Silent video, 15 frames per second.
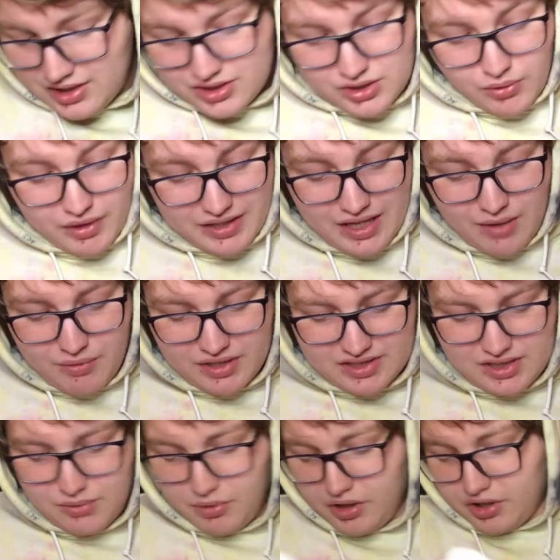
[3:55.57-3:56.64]
So I can't wait to
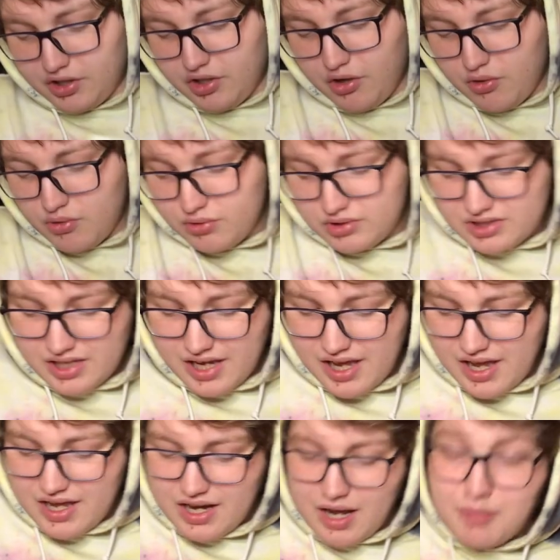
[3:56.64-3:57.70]
see where it goes,
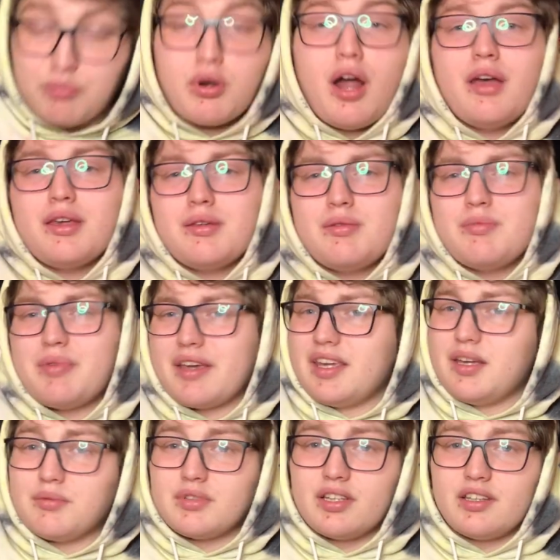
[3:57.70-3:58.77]
and I'm probably going to be picking
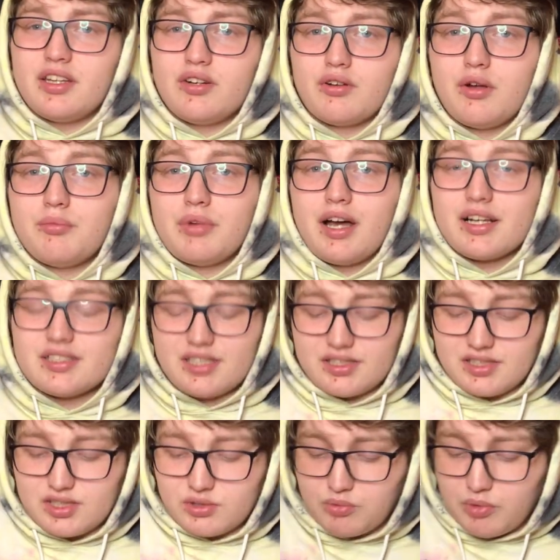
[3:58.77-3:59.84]
up the later on box
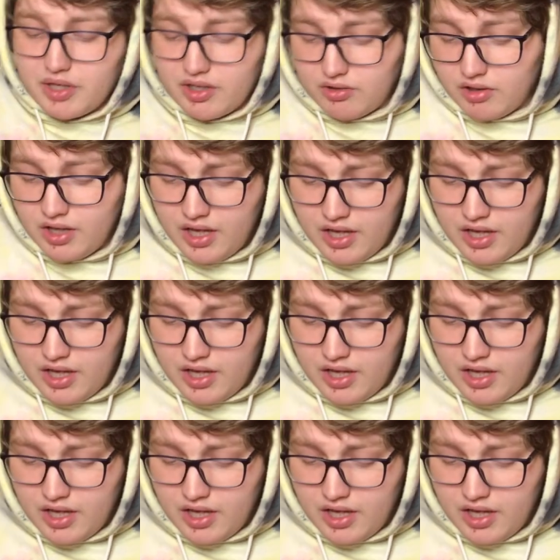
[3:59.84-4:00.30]
sets as well.